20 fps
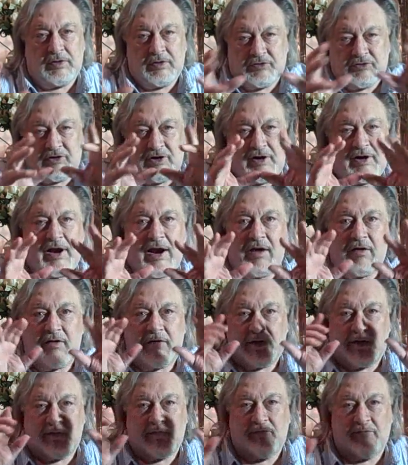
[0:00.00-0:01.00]
there's a
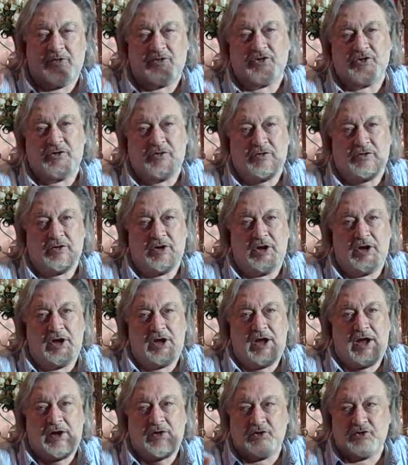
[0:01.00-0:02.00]
clarity of vision,
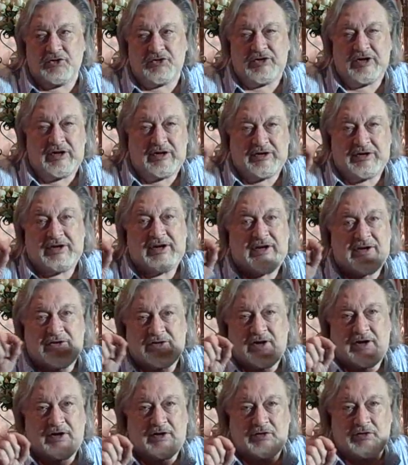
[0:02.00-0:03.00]
and you see
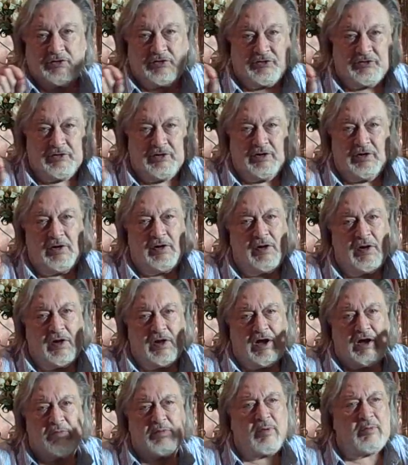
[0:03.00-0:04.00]
details.
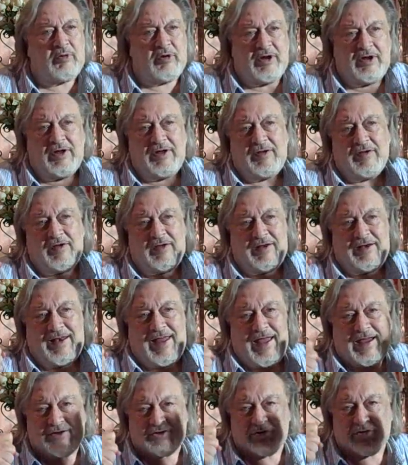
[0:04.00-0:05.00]
I remember an
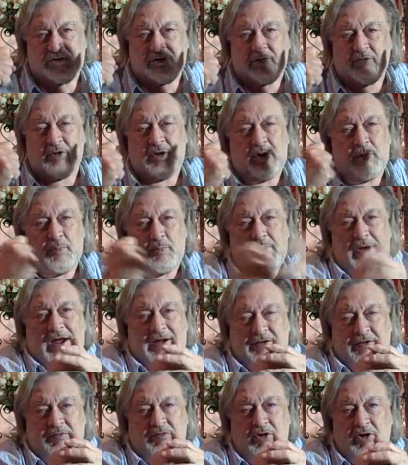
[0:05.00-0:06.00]
accident
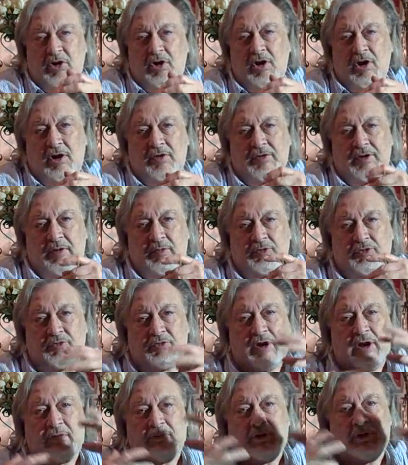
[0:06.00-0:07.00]
impacted a car that I was
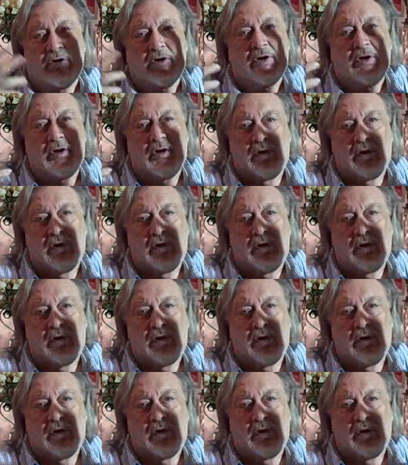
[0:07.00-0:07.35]
driving.